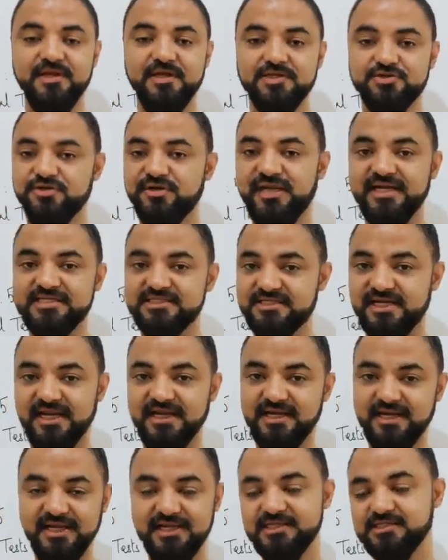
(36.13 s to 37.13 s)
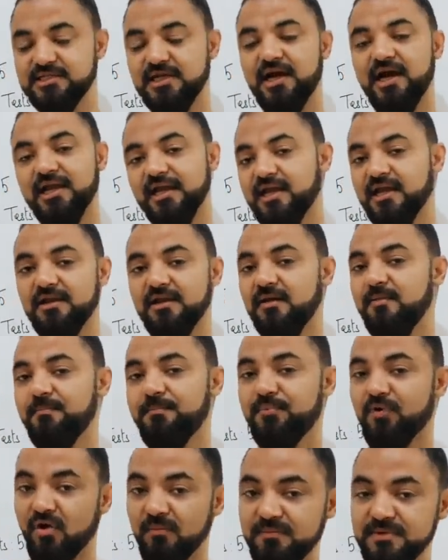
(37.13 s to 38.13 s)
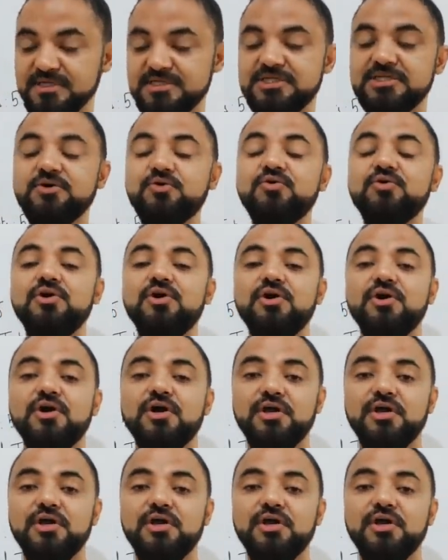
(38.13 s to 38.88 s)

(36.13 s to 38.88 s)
So next 10 days, I can promise you,